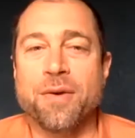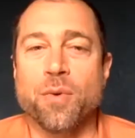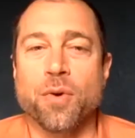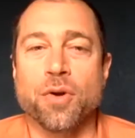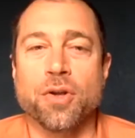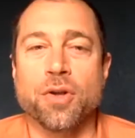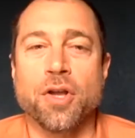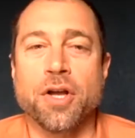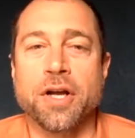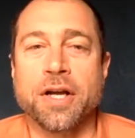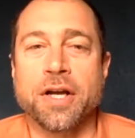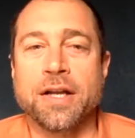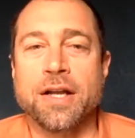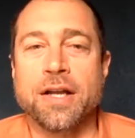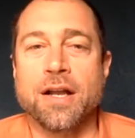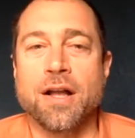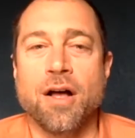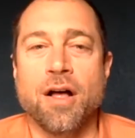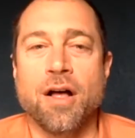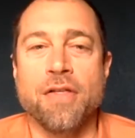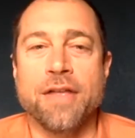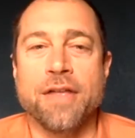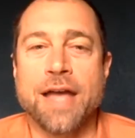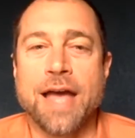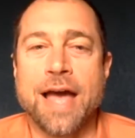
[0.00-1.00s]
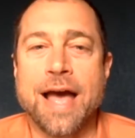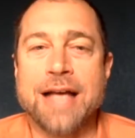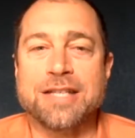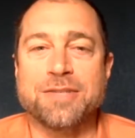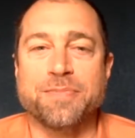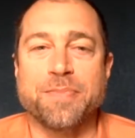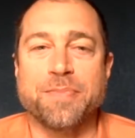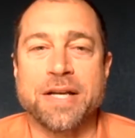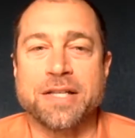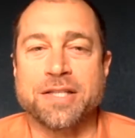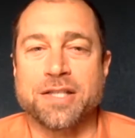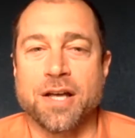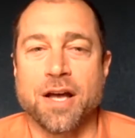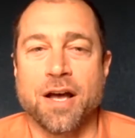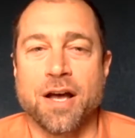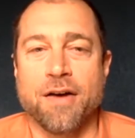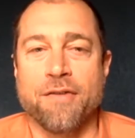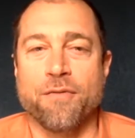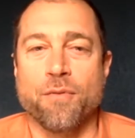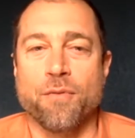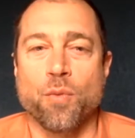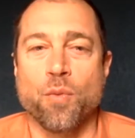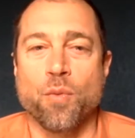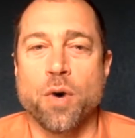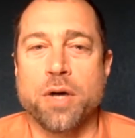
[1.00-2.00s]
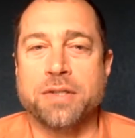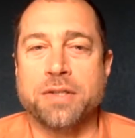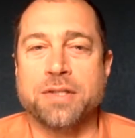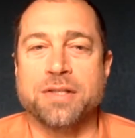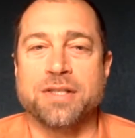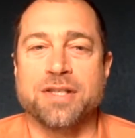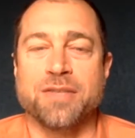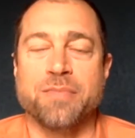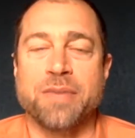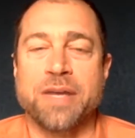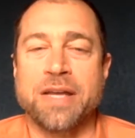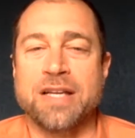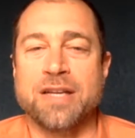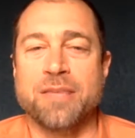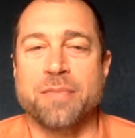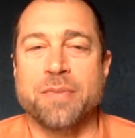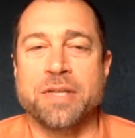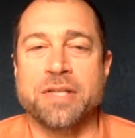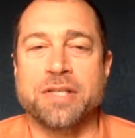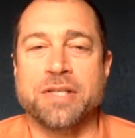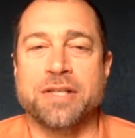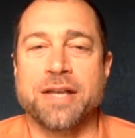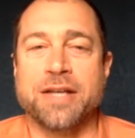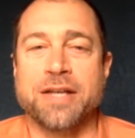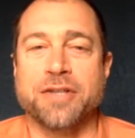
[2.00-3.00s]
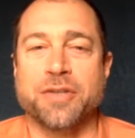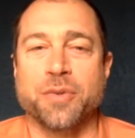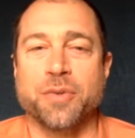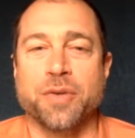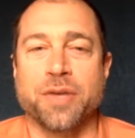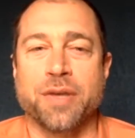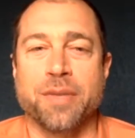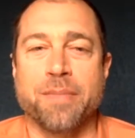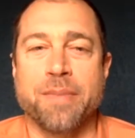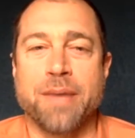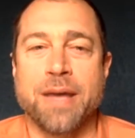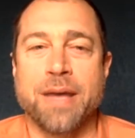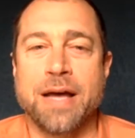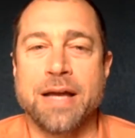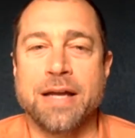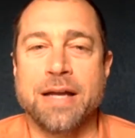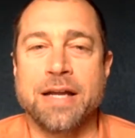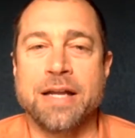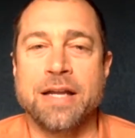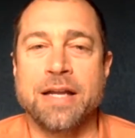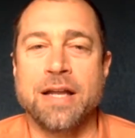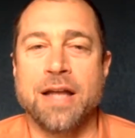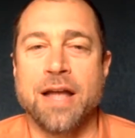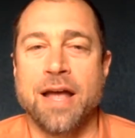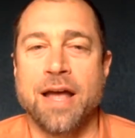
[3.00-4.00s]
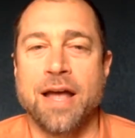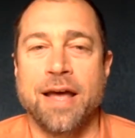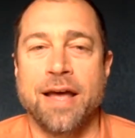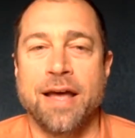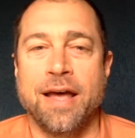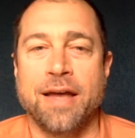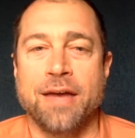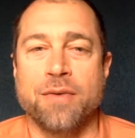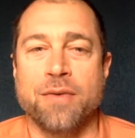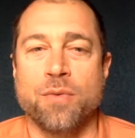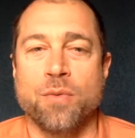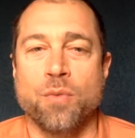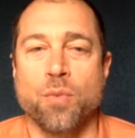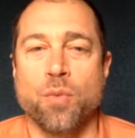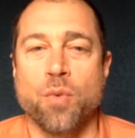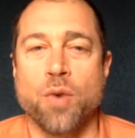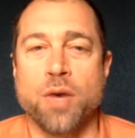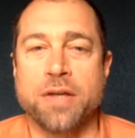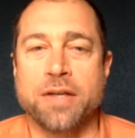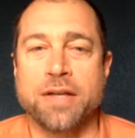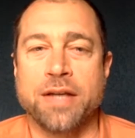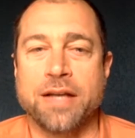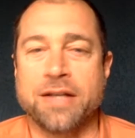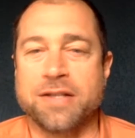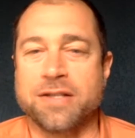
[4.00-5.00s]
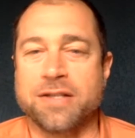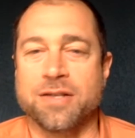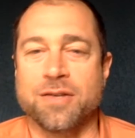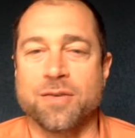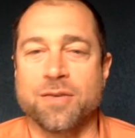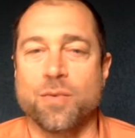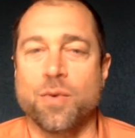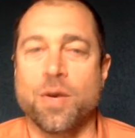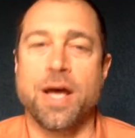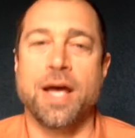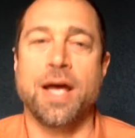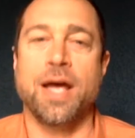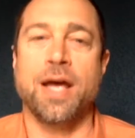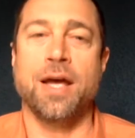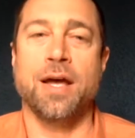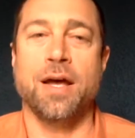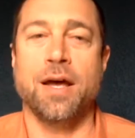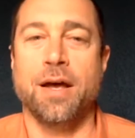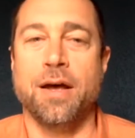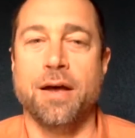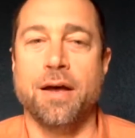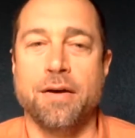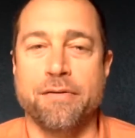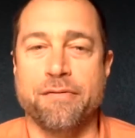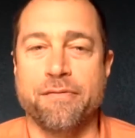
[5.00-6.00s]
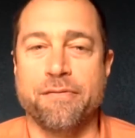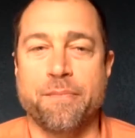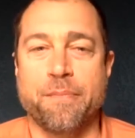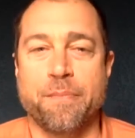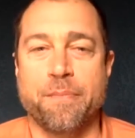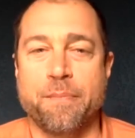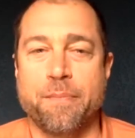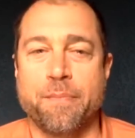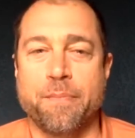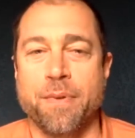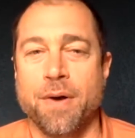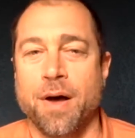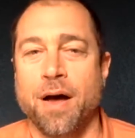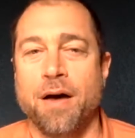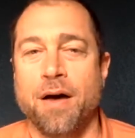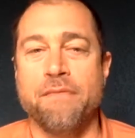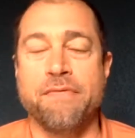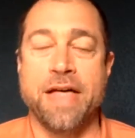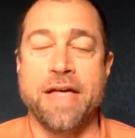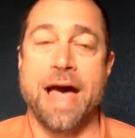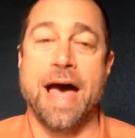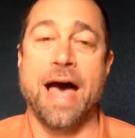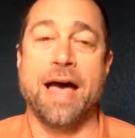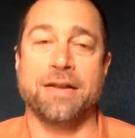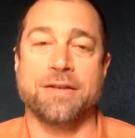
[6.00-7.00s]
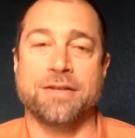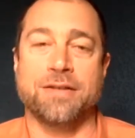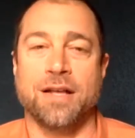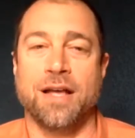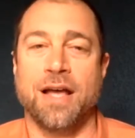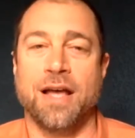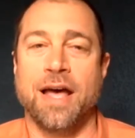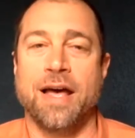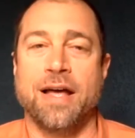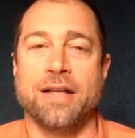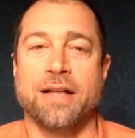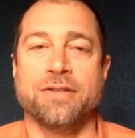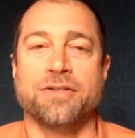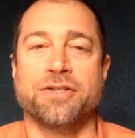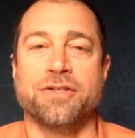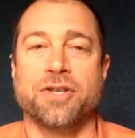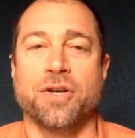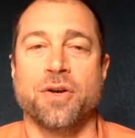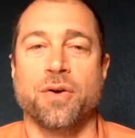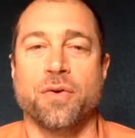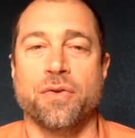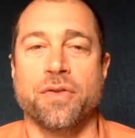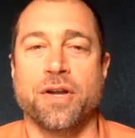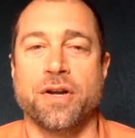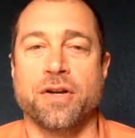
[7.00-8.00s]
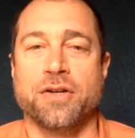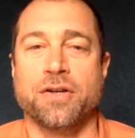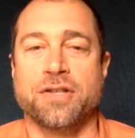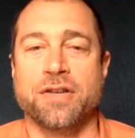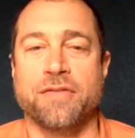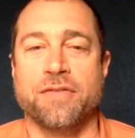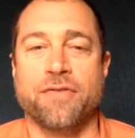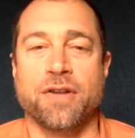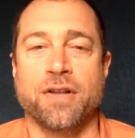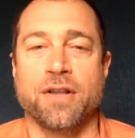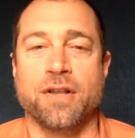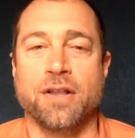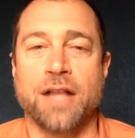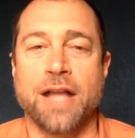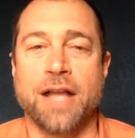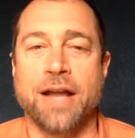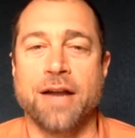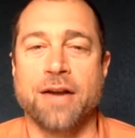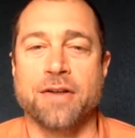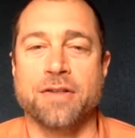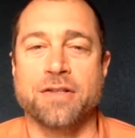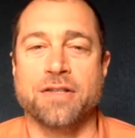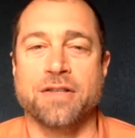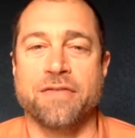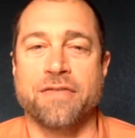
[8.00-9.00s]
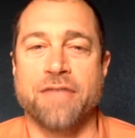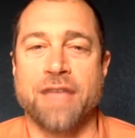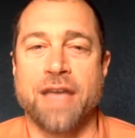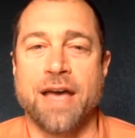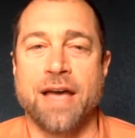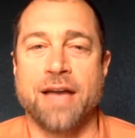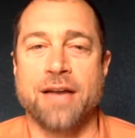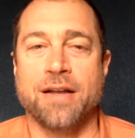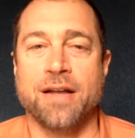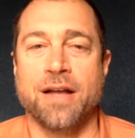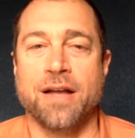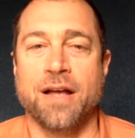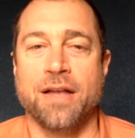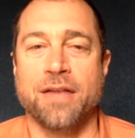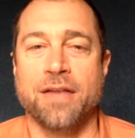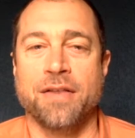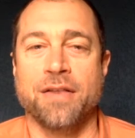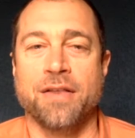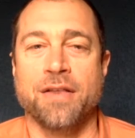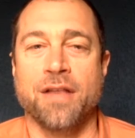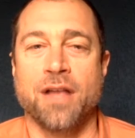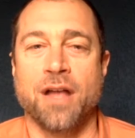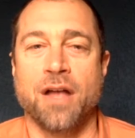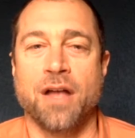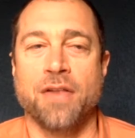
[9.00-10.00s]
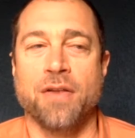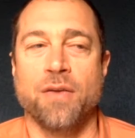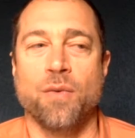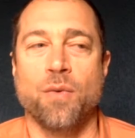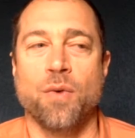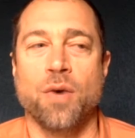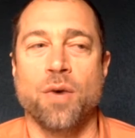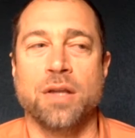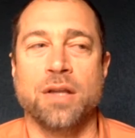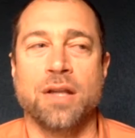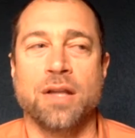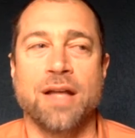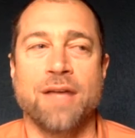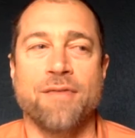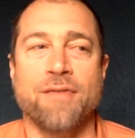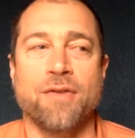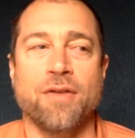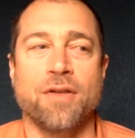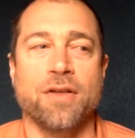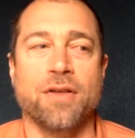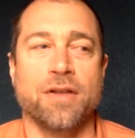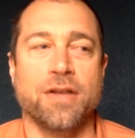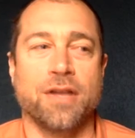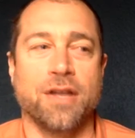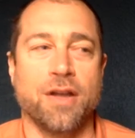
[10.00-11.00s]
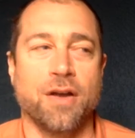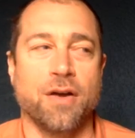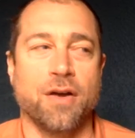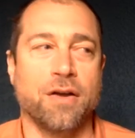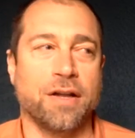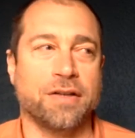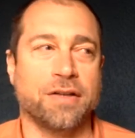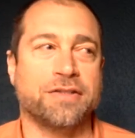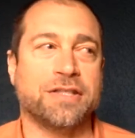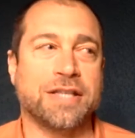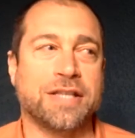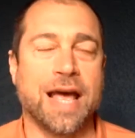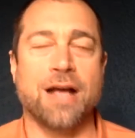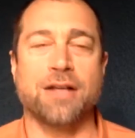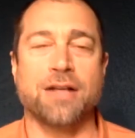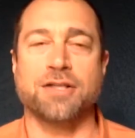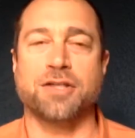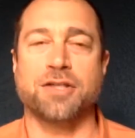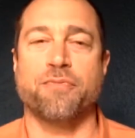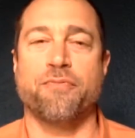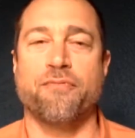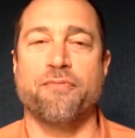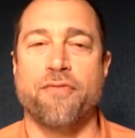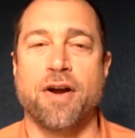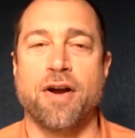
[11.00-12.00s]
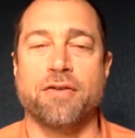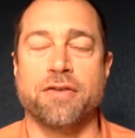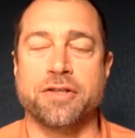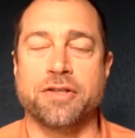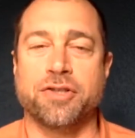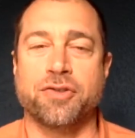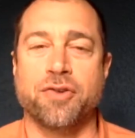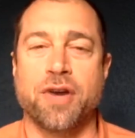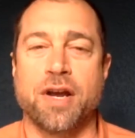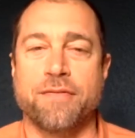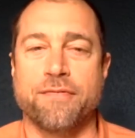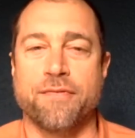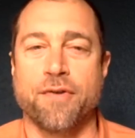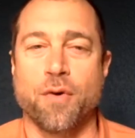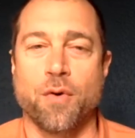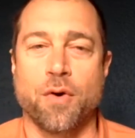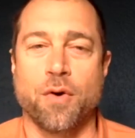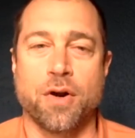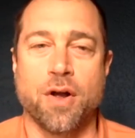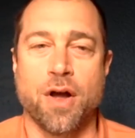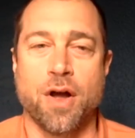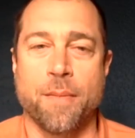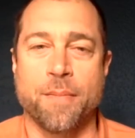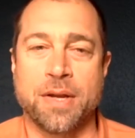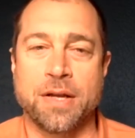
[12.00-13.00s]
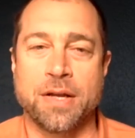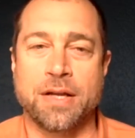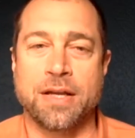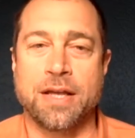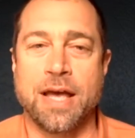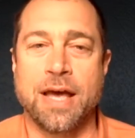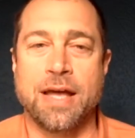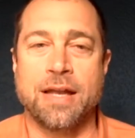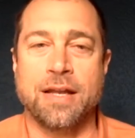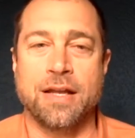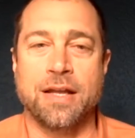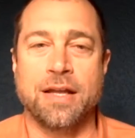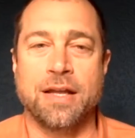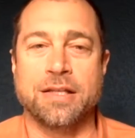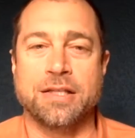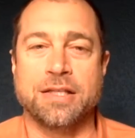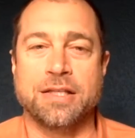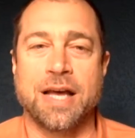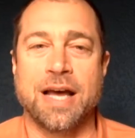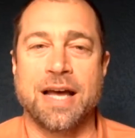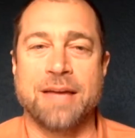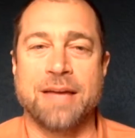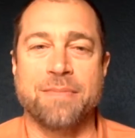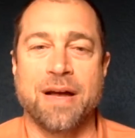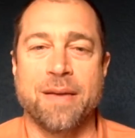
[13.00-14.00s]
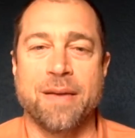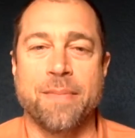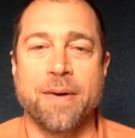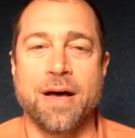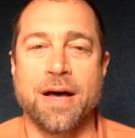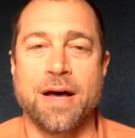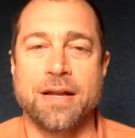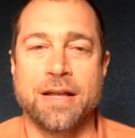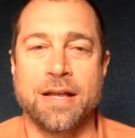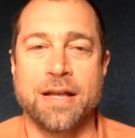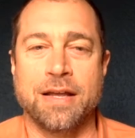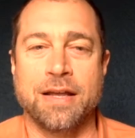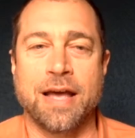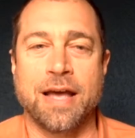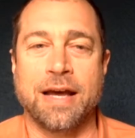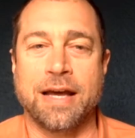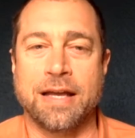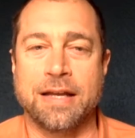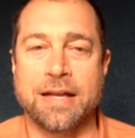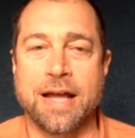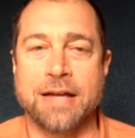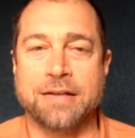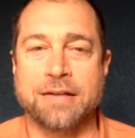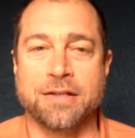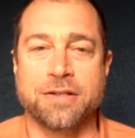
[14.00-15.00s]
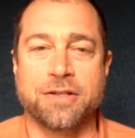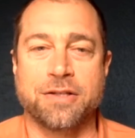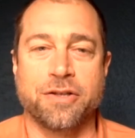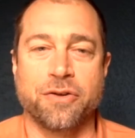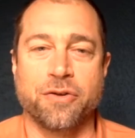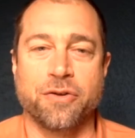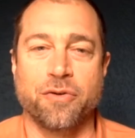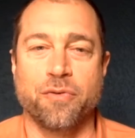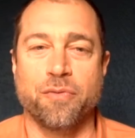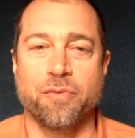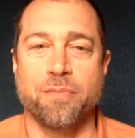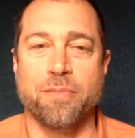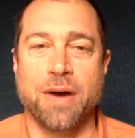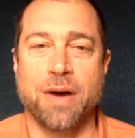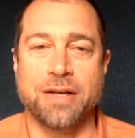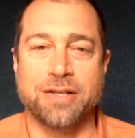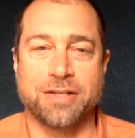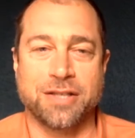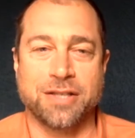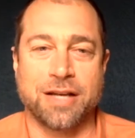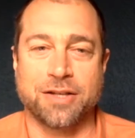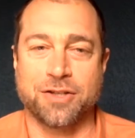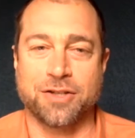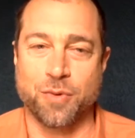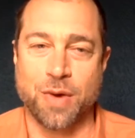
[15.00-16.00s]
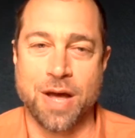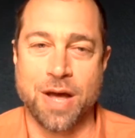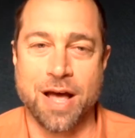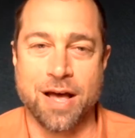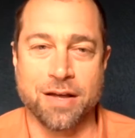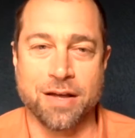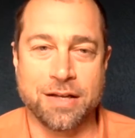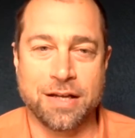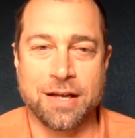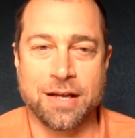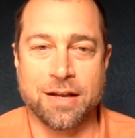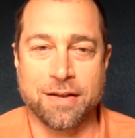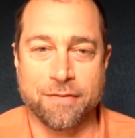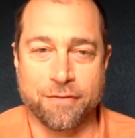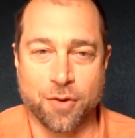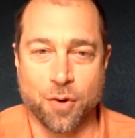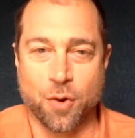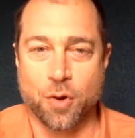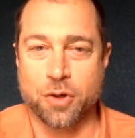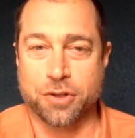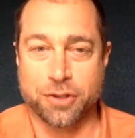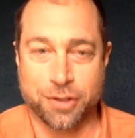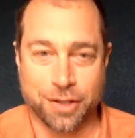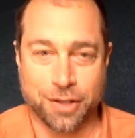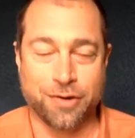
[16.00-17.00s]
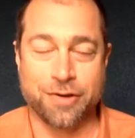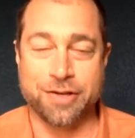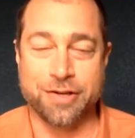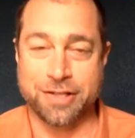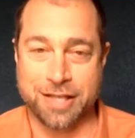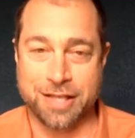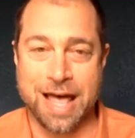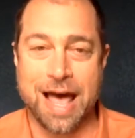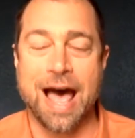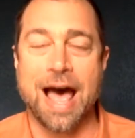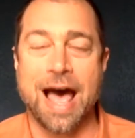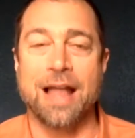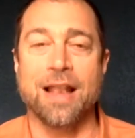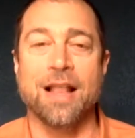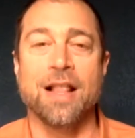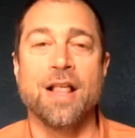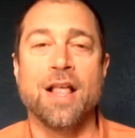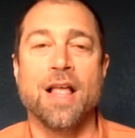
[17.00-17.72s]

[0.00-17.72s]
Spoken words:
we're looking at all the aspects of what does it mean to be sexually embodied and what gets in the way of that. And so there are different layers of that. On the one level, it sounds fairly straightforward. Oh, I'm going to get inside my body and get connected to my sexuality. And of course there is that.